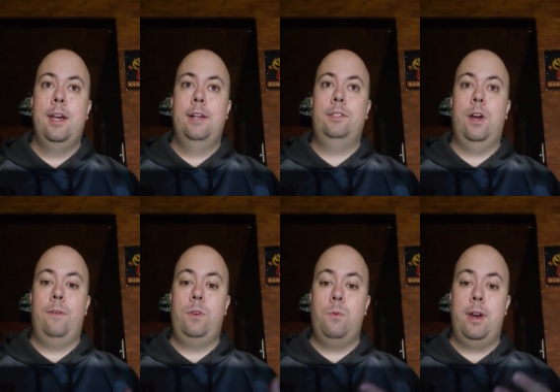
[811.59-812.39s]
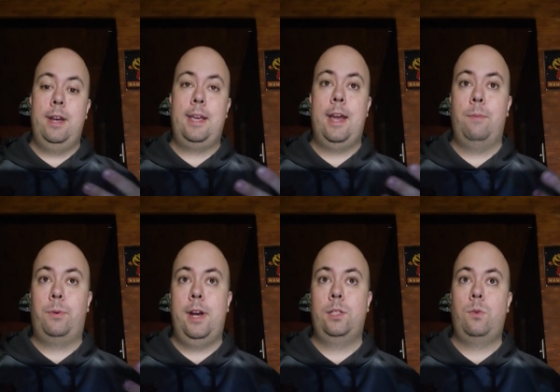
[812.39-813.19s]
So if you wanted to get a
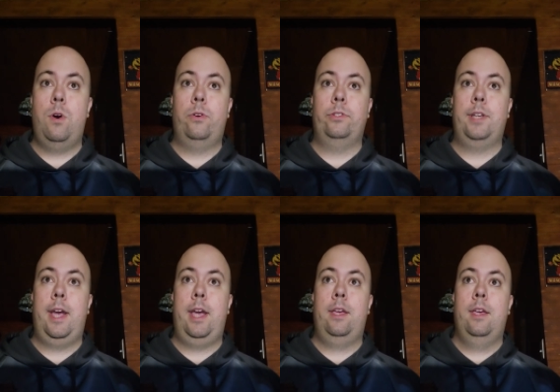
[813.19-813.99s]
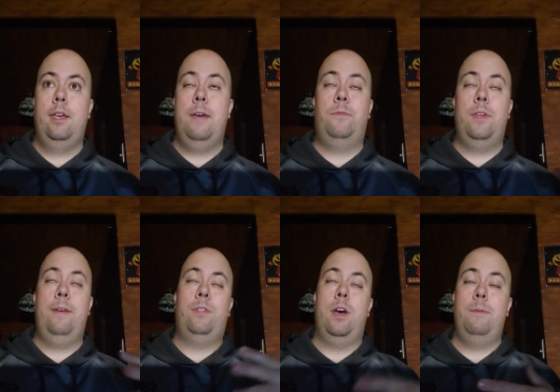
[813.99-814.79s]
price quote on, say,
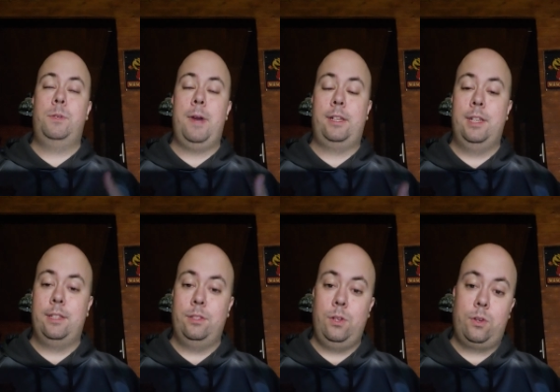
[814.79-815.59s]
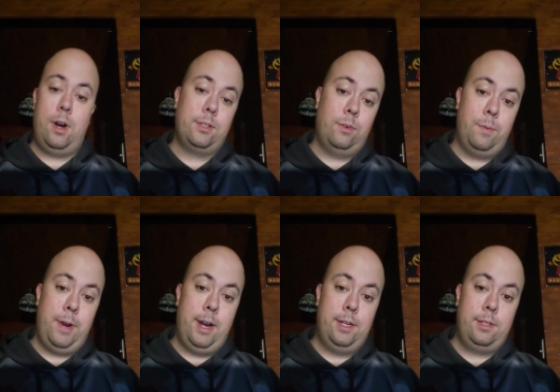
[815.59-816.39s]
if the home inspector doesn't do cost of
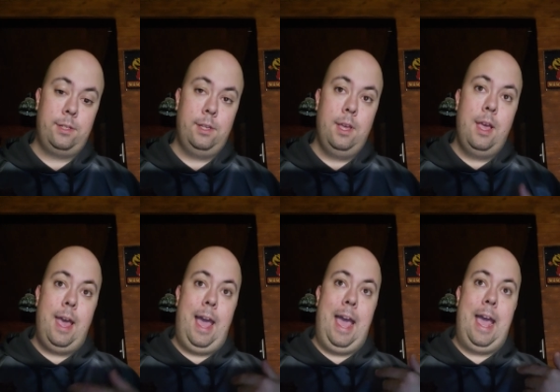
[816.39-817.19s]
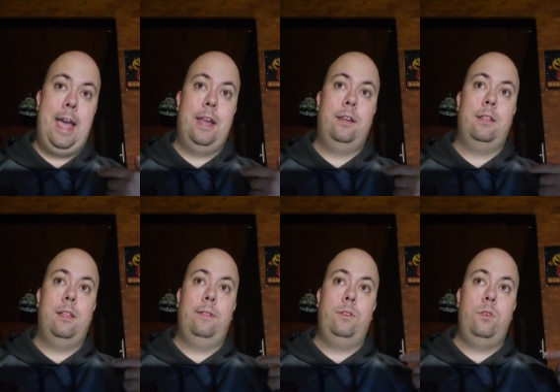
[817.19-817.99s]
repairs, and
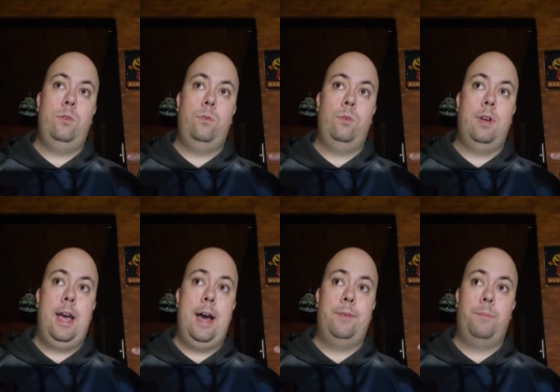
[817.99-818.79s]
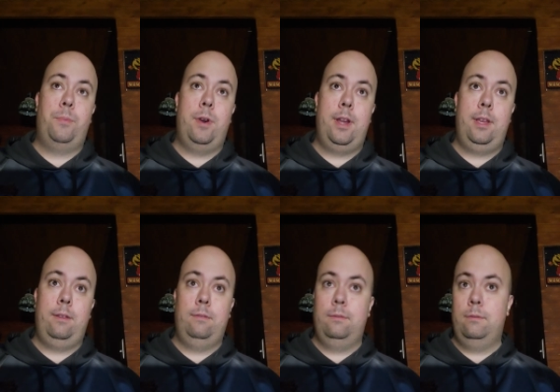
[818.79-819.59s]
you have a
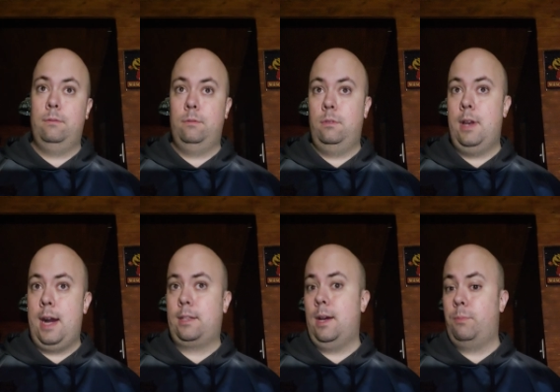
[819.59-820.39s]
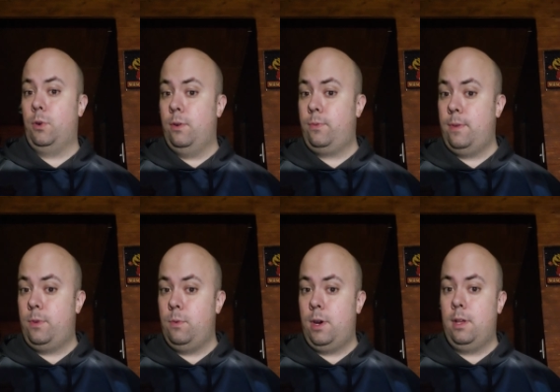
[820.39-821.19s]
pretty knocked up roof, if
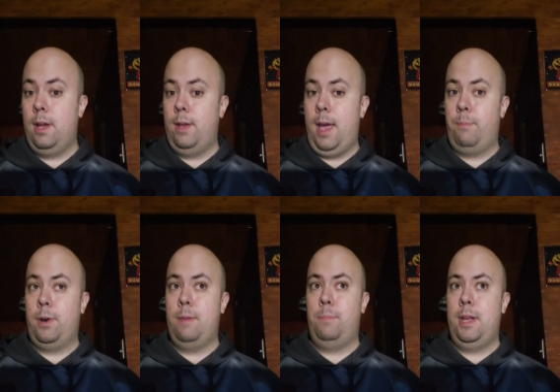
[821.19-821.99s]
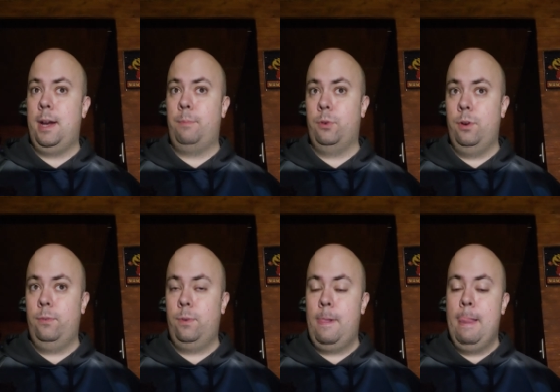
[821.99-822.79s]
you will, a pretty beat up roof,